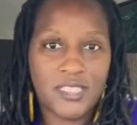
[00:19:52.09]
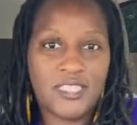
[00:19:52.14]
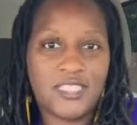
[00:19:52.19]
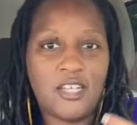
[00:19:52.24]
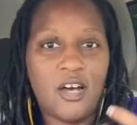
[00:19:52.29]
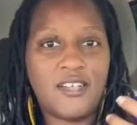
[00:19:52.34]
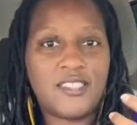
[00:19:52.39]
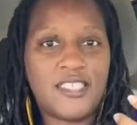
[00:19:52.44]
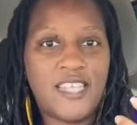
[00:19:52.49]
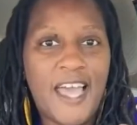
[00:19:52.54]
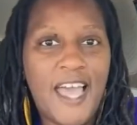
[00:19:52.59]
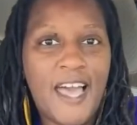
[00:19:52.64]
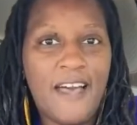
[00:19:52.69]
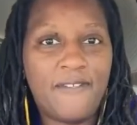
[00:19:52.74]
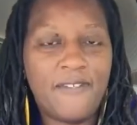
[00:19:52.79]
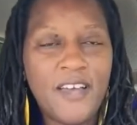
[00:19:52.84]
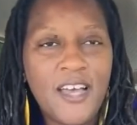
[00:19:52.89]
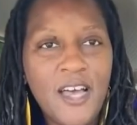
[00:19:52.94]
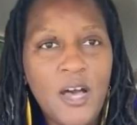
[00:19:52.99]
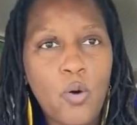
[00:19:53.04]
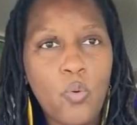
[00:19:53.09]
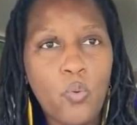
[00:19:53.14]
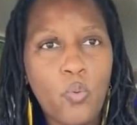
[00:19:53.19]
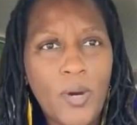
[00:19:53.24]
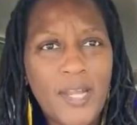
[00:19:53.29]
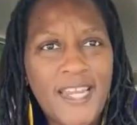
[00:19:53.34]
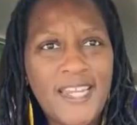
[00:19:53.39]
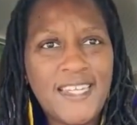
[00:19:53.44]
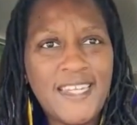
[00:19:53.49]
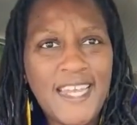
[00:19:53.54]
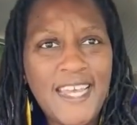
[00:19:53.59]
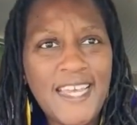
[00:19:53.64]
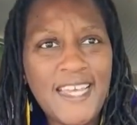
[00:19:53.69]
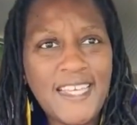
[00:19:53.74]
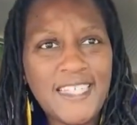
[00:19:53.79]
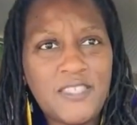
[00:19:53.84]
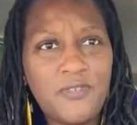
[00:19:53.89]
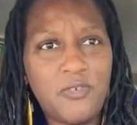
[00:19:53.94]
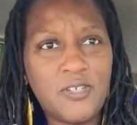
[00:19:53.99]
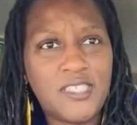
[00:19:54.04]
It starts to have what it
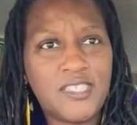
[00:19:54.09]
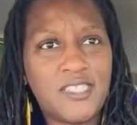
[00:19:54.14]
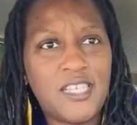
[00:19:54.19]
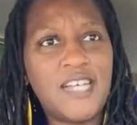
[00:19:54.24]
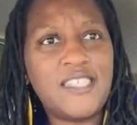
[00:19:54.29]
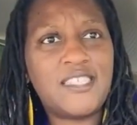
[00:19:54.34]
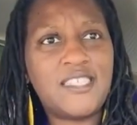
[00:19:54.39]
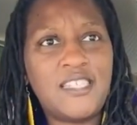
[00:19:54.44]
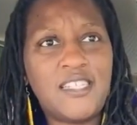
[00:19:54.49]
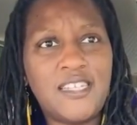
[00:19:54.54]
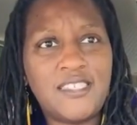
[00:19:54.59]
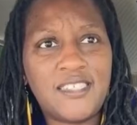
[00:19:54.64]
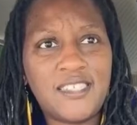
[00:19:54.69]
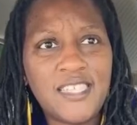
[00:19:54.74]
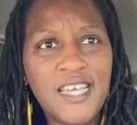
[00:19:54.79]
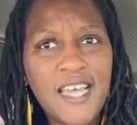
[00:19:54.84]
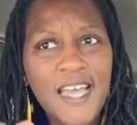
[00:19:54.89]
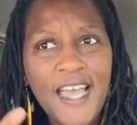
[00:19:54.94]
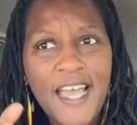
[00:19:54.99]
needs for sustenance,